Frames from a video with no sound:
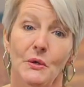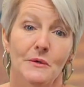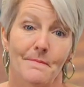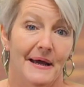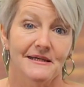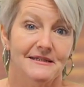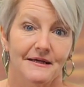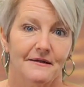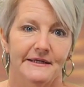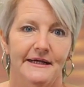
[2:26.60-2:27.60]
you
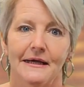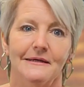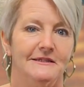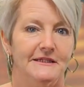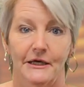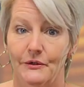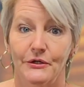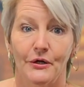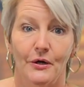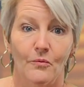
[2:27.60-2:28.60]
basically sell
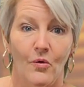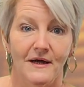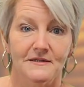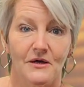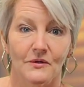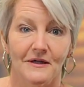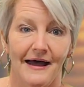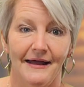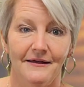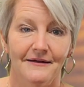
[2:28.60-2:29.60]
your home once
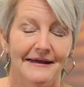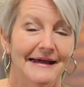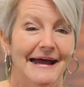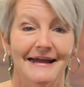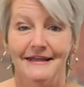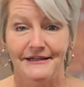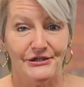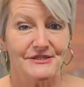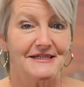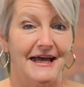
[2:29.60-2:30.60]
online, and then
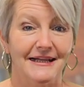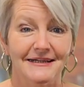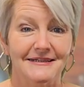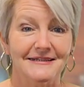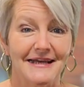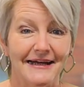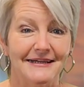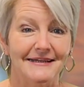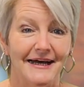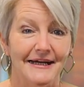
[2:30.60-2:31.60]
you sell it a
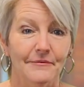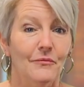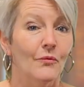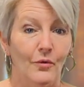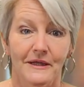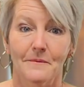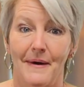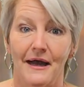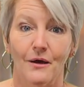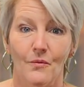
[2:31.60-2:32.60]
second time when the
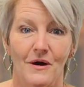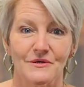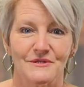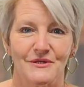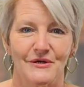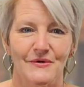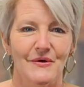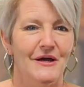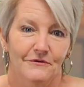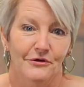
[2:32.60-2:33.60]
buyer walks through
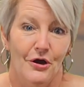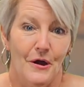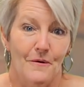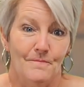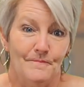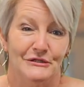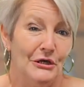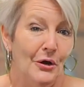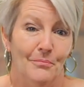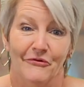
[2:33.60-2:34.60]
your home.
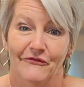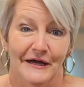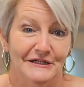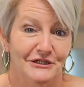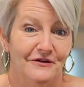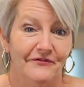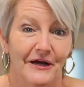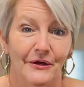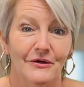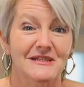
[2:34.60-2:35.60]
So professional
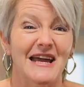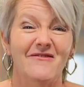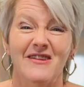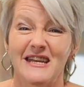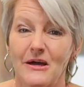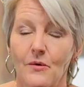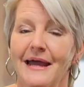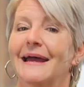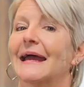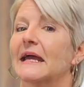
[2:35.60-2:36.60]
photos and video,
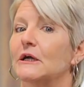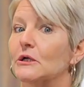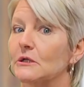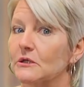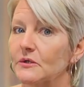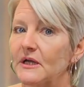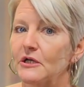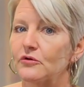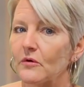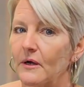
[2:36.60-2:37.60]

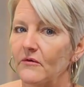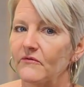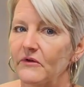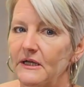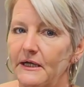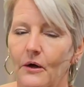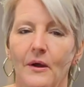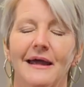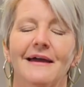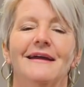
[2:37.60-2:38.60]
including drone video,
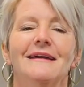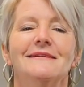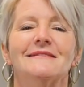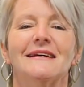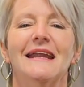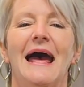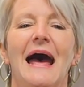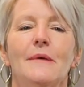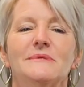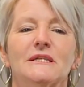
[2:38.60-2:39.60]
is an
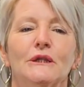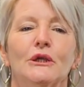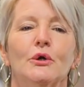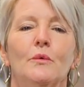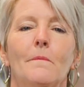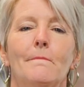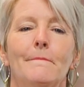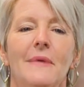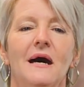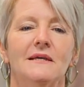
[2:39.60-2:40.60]
absolute
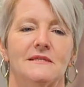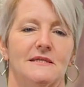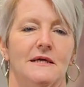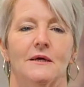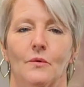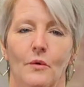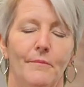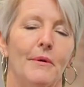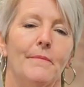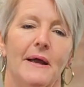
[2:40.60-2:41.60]
must
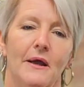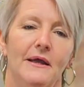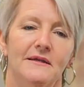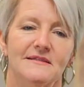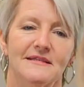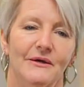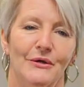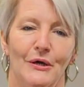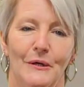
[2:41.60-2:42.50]
when preparing to sell your